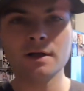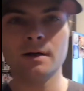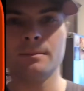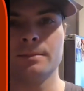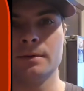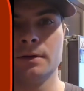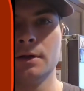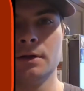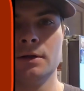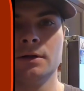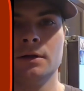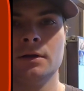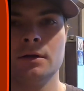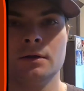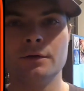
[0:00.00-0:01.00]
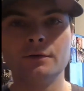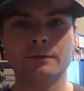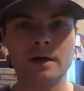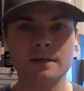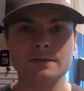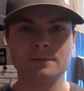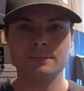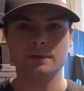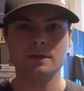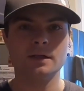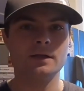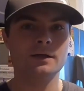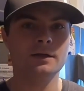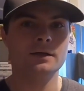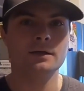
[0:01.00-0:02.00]
up the recipe
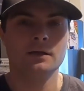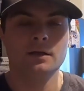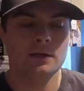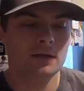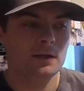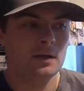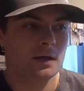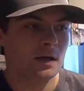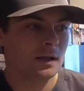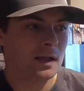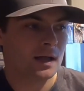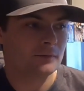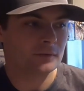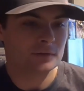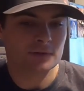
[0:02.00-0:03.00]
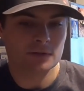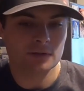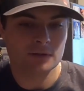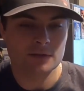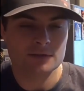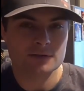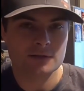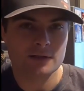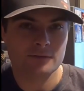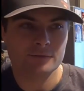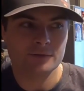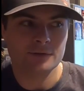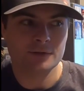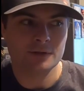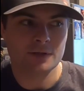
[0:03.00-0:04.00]
here. I'll have it listed,
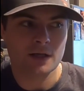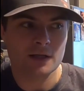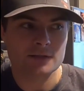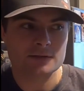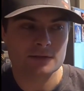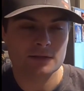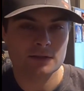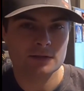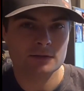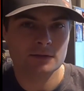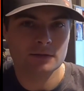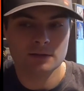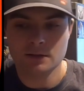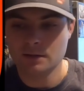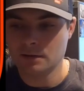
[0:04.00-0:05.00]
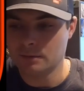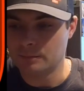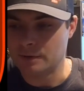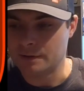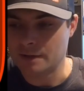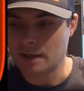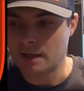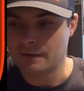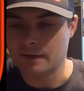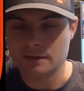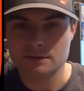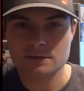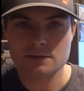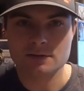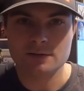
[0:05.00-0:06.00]
everything you guys need. But yeah,
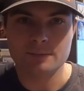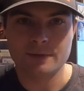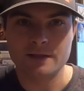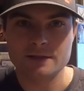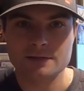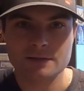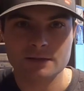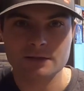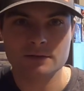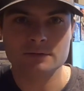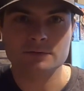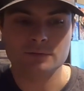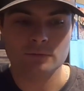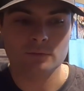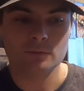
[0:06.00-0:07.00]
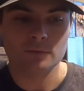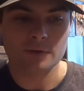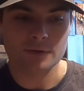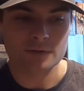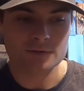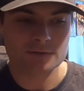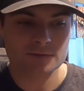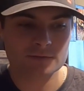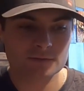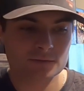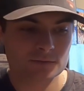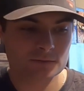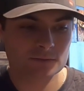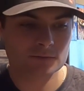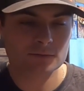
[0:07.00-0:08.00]
that's the basic. So we're gonna
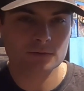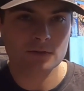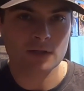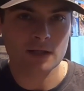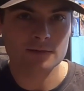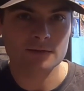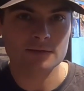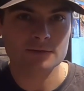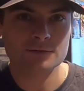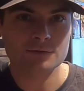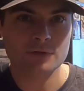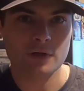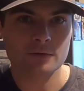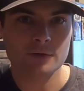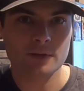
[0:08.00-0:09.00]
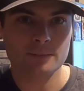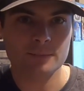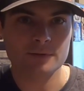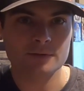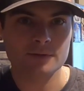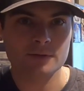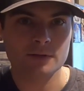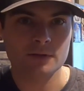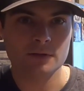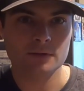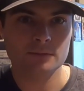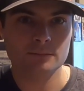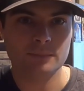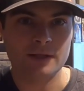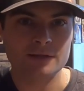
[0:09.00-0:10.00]
cut this trout up
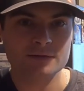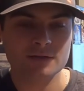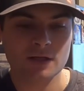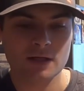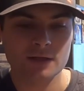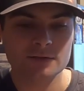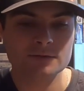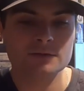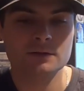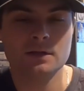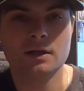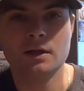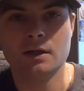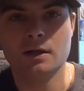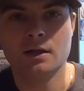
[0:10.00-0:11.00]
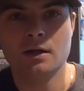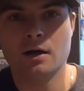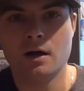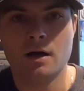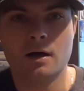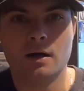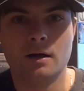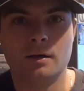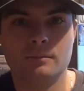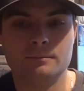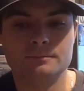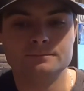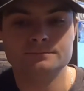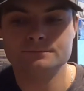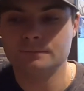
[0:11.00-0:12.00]
into bite size
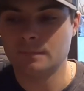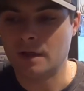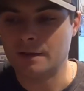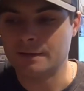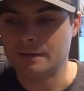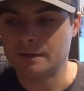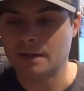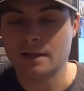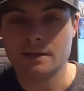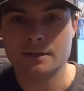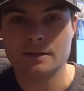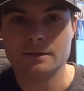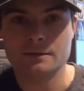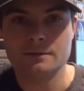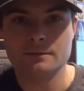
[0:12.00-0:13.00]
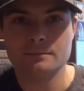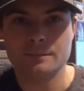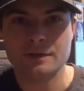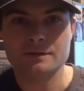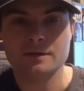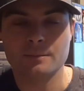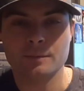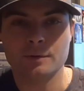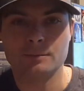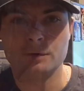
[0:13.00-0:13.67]
and then get it in, mix up our